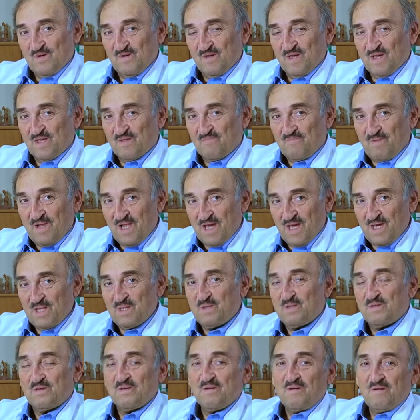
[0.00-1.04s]

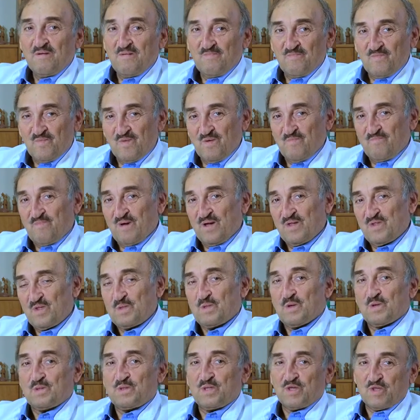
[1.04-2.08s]
explained by the
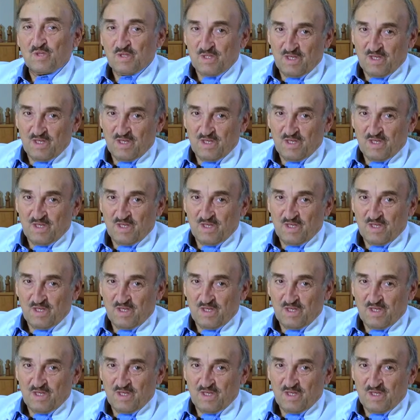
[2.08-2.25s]
doctors